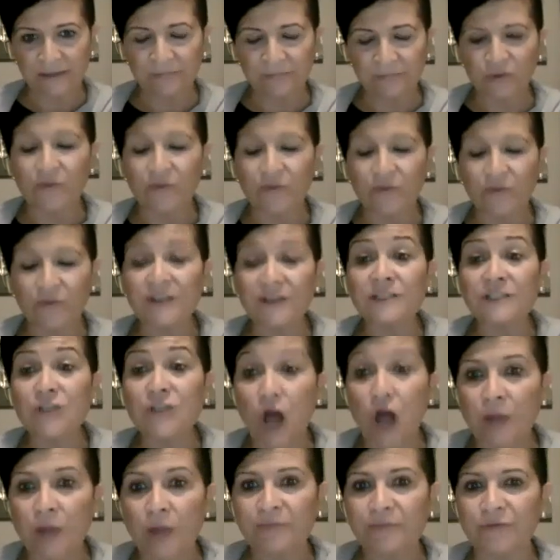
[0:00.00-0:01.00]
So the
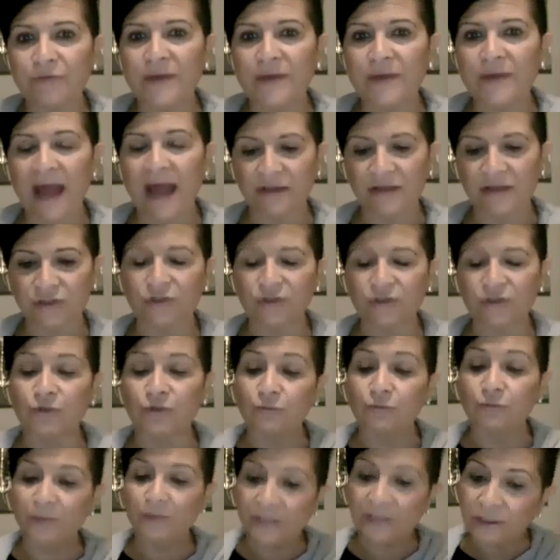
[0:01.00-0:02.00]
top 3 actions. So
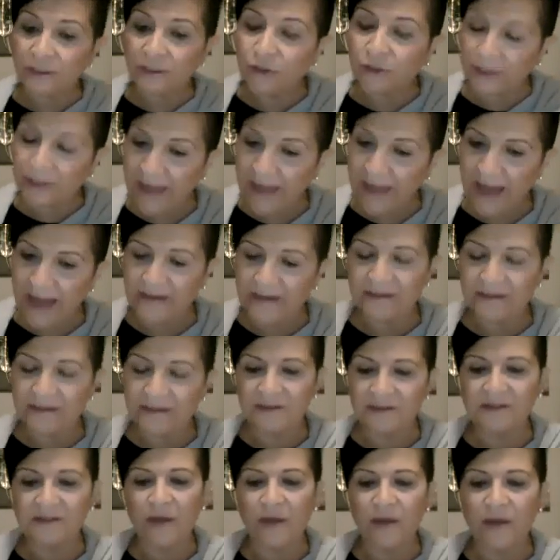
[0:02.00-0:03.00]
really look at it
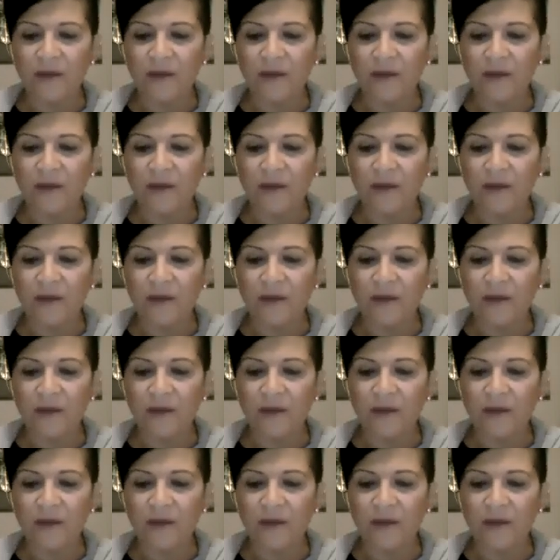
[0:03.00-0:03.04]
and say,